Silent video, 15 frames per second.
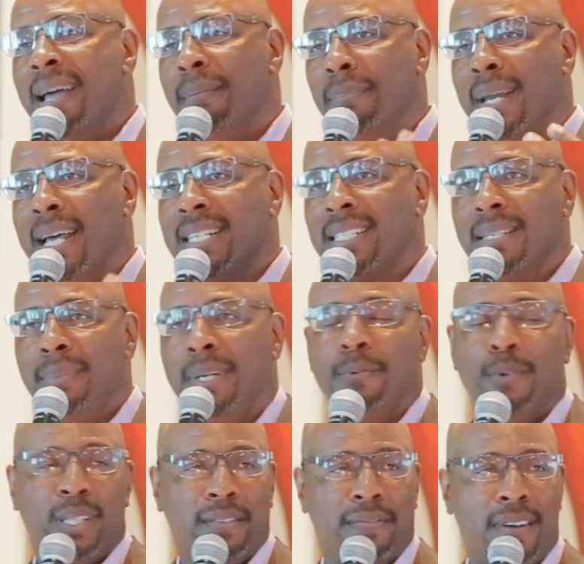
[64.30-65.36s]
and blessing me
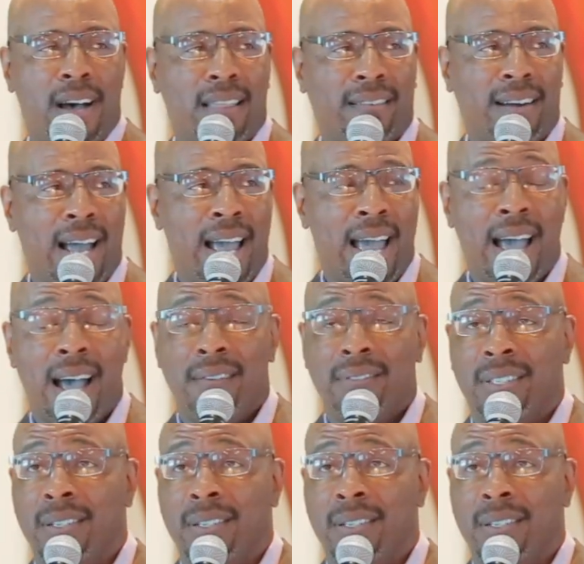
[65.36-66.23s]
with the father I have.